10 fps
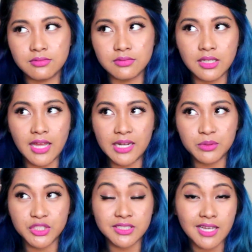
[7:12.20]
the
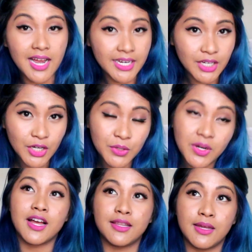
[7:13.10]
languages I know.
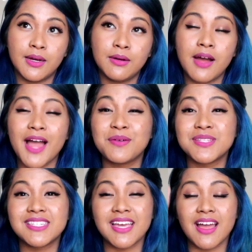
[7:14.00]
For hello, I
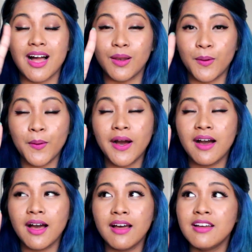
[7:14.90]
would say
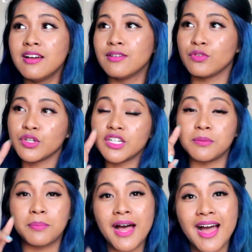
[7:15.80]
aloha. For
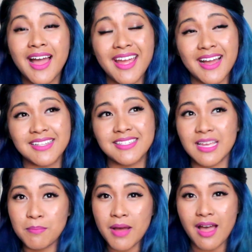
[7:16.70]
goodbye, I'd
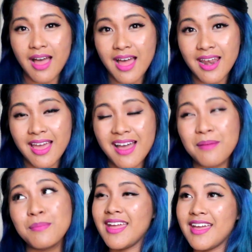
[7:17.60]
say
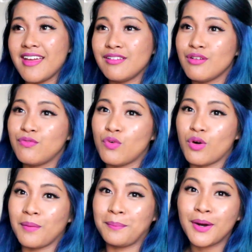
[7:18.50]
paalam. And
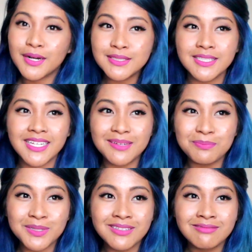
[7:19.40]
for
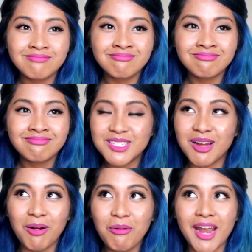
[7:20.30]
parsnip,
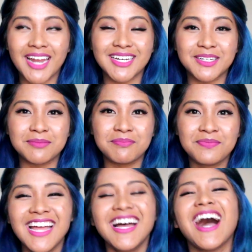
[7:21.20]
so random,
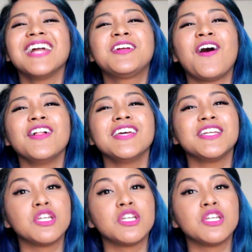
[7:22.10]
I'd call it